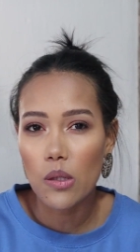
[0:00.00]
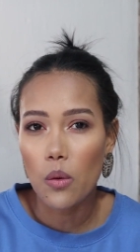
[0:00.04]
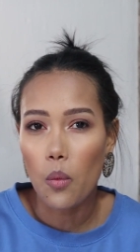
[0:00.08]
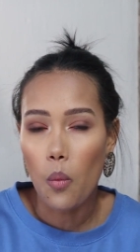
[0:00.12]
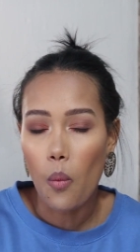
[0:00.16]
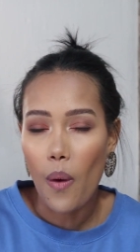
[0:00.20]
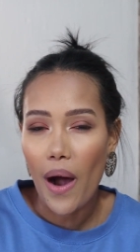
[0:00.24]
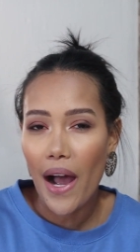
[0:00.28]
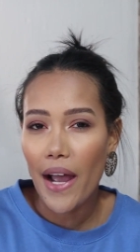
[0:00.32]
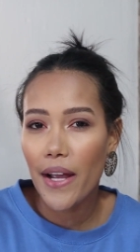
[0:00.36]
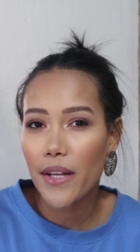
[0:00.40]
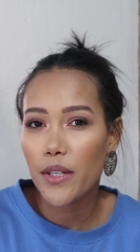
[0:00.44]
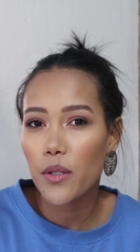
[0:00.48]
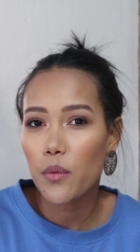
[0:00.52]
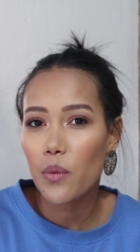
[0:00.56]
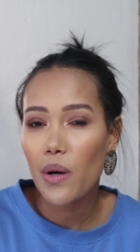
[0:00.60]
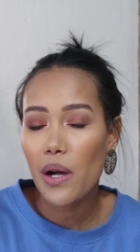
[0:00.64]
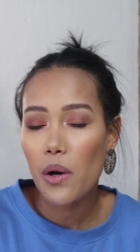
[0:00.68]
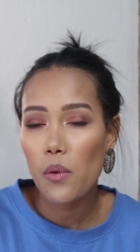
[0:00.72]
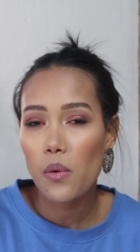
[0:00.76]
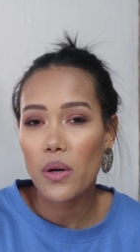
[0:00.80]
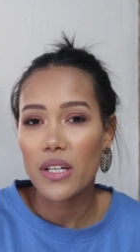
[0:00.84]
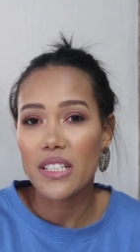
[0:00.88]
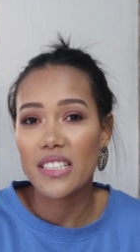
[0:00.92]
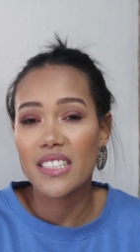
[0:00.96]
Why do
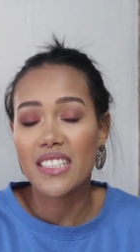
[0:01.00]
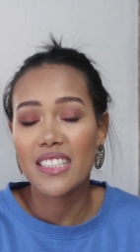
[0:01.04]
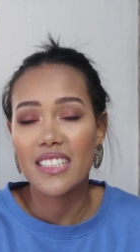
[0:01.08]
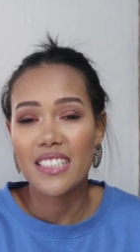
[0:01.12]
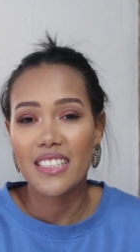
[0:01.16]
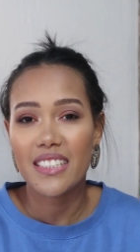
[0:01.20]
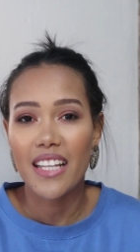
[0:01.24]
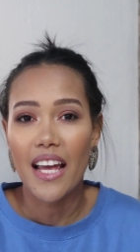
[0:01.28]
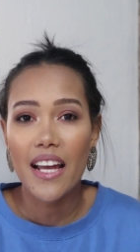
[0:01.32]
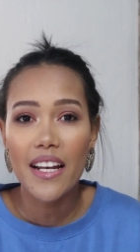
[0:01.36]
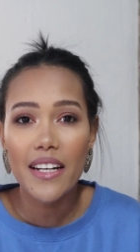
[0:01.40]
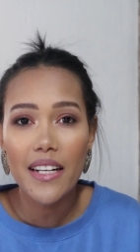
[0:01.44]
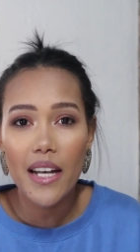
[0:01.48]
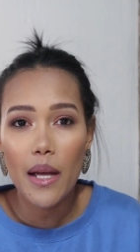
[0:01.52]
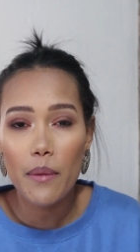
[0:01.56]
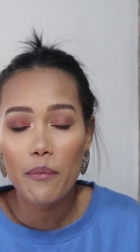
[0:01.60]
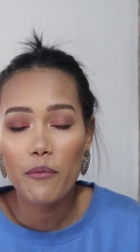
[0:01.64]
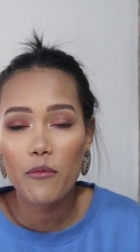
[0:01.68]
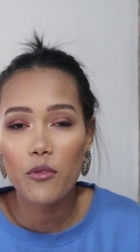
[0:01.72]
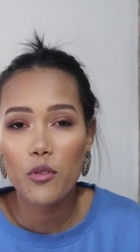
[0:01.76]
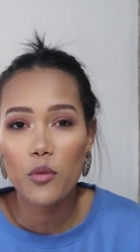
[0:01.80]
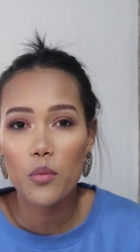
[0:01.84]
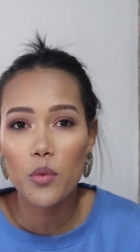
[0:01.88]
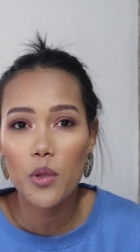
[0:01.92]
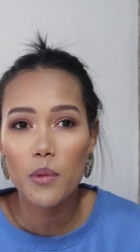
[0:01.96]
I want to stand
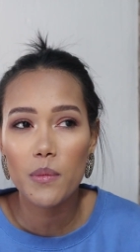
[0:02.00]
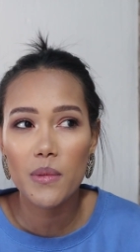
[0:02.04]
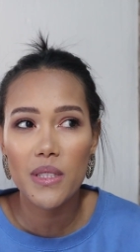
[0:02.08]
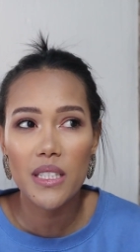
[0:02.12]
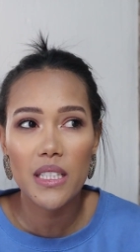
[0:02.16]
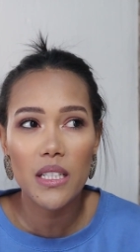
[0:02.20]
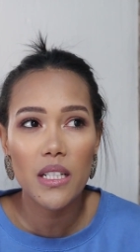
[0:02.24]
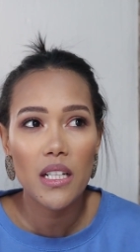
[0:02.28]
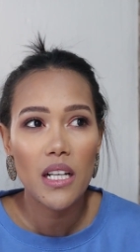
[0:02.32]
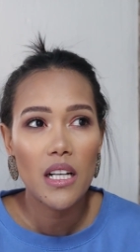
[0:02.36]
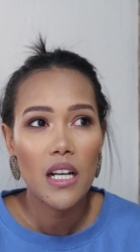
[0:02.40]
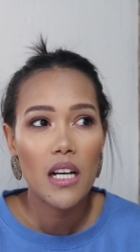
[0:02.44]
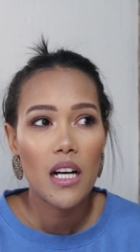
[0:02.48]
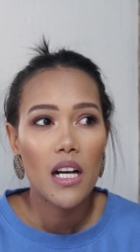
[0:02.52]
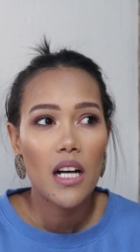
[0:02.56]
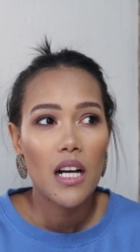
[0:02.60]
up for women?